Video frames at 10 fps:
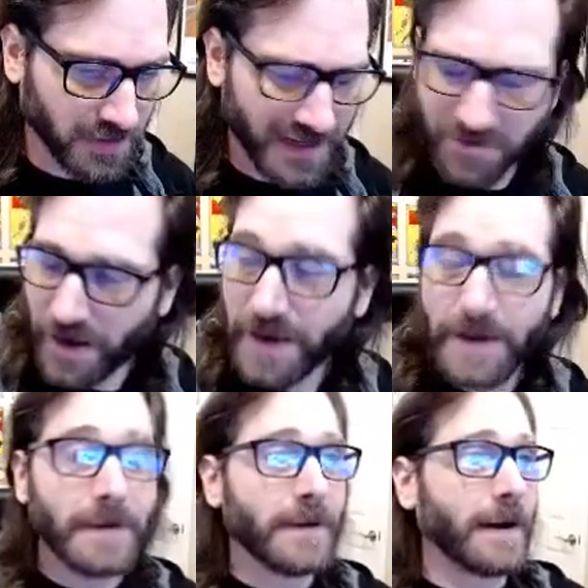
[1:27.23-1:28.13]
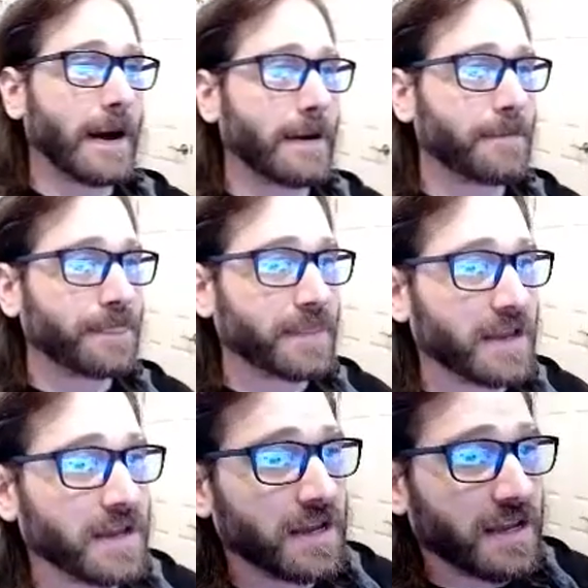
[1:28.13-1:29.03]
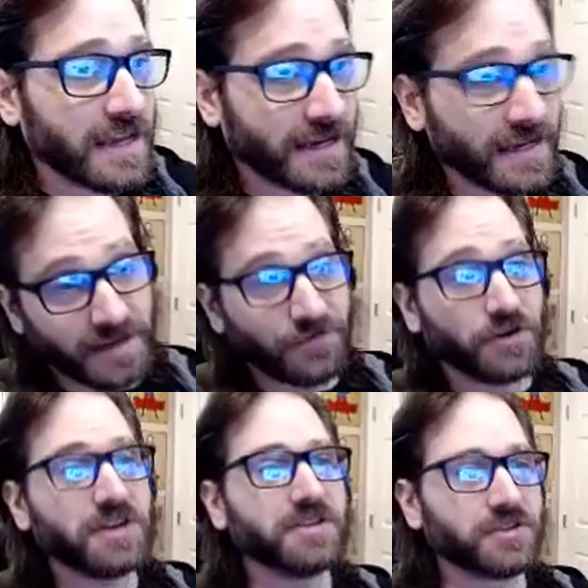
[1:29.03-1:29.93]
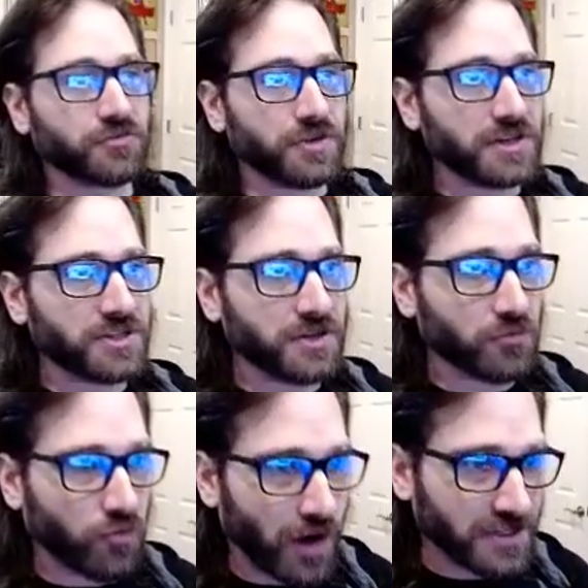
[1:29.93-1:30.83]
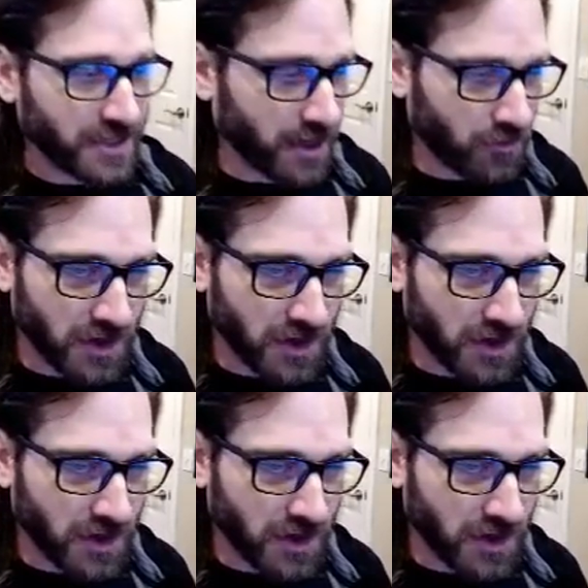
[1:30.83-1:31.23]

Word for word: Anyway, um, again, if you're in this region, watch out.